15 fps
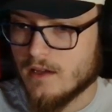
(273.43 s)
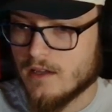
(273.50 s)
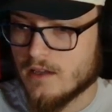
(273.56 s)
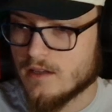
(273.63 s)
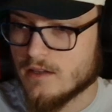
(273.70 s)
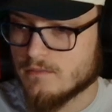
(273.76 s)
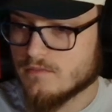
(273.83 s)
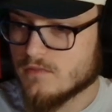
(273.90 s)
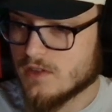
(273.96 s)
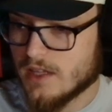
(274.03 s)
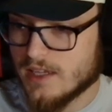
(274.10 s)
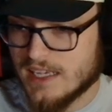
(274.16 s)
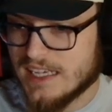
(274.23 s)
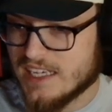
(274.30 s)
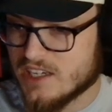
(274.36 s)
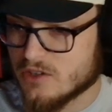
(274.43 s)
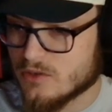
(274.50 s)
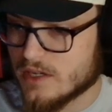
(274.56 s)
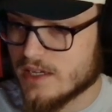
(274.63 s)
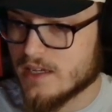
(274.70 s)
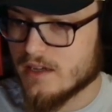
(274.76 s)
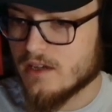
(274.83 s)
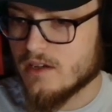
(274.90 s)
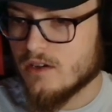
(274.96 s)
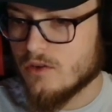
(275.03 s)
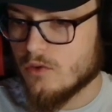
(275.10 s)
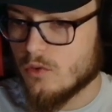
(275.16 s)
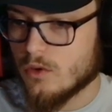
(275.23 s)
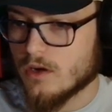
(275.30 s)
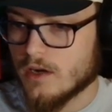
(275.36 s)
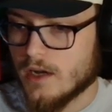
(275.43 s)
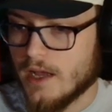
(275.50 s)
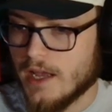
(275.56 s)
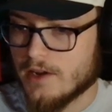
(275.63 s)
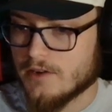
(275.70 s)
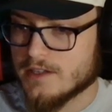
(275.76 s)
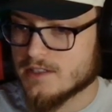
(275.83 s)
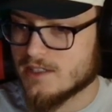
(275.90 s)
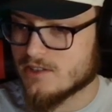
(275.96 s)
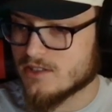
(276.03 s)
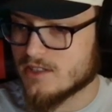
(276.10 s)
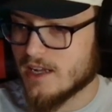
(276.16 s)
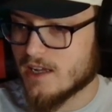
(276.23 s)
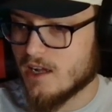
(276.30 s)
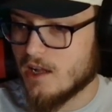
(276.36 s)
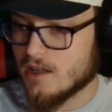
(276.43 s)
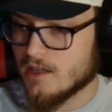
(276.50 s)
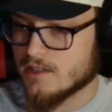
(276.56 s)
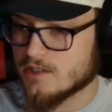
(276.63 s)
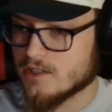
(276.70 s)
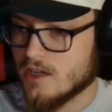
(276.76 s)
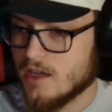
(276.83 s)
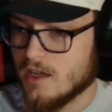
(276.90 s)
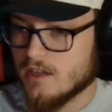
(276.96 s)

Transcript: like Erie, or areas near State College,